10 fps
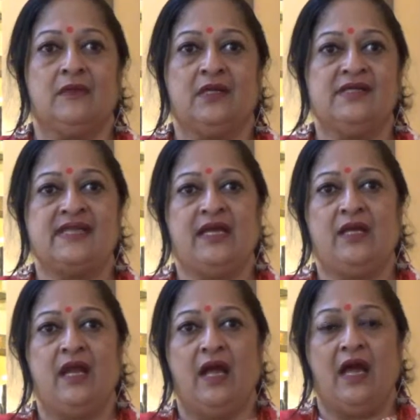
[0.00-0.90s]
is that
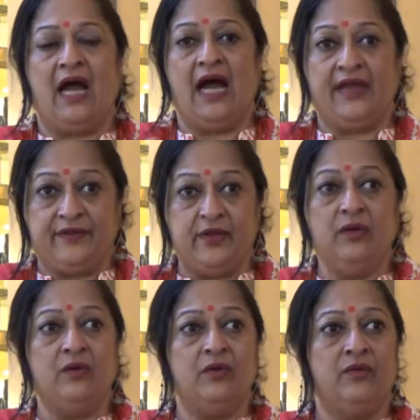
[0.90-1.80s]
either
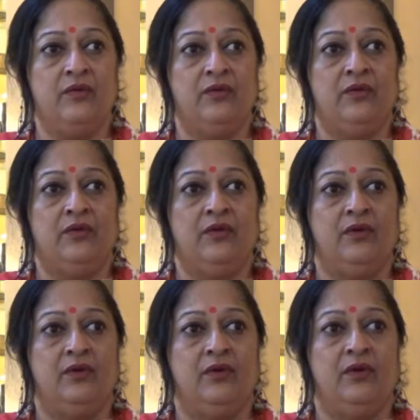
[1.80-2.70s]

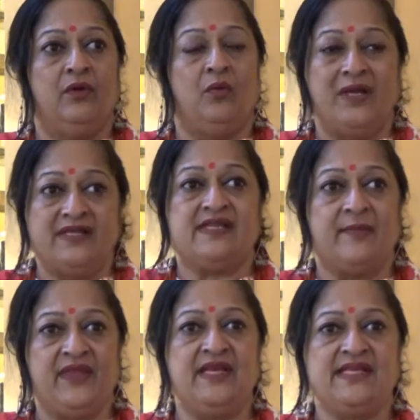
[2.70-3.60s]
when
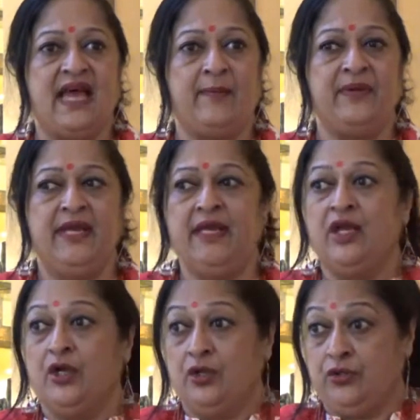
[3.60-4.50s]
something is happening,
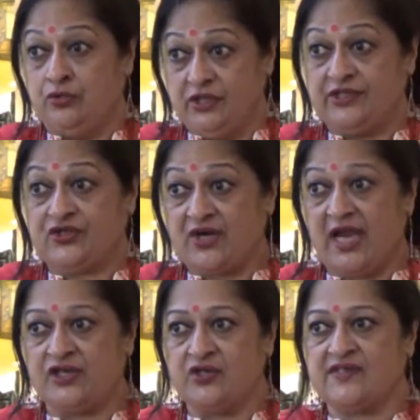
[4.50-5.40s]
you
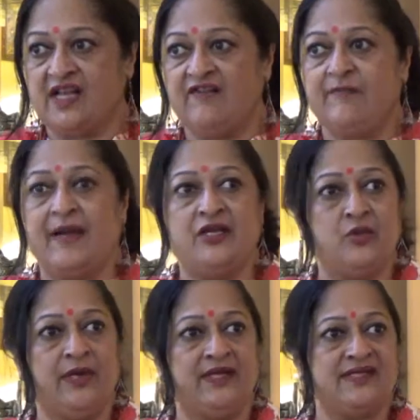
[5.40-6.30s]
distract yourself by
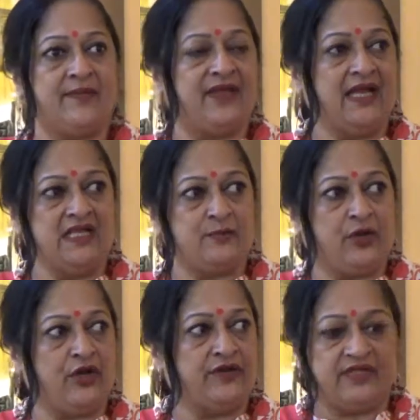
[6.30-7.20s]
doing something else, putting
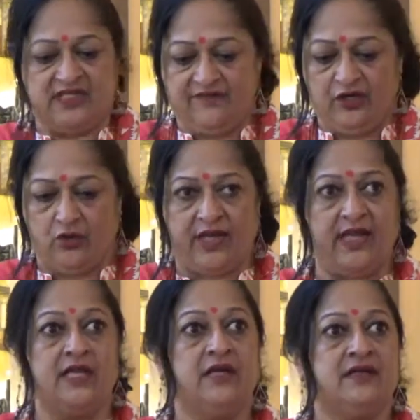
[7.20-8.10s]
on the TV, looking
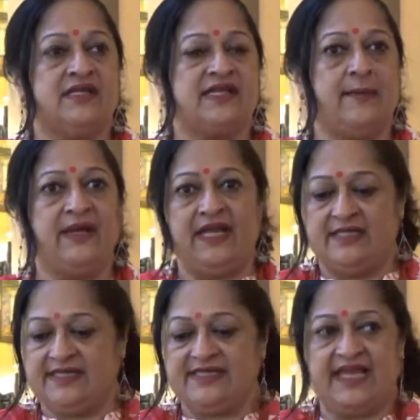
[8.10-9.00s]
at somebody
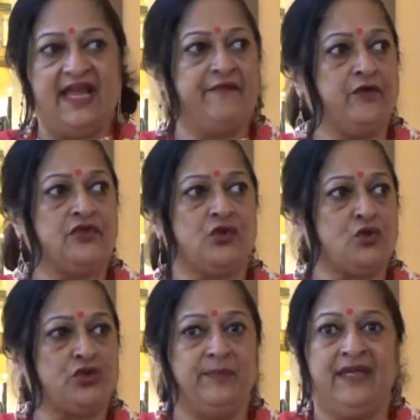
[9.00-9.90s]
else's life on
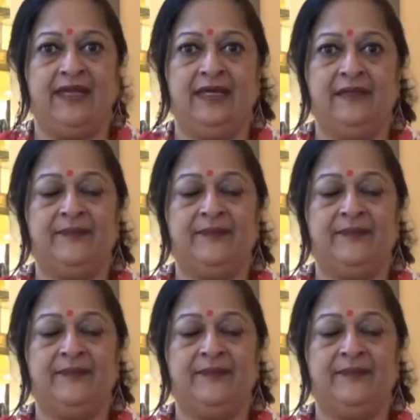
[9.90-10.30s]
social media,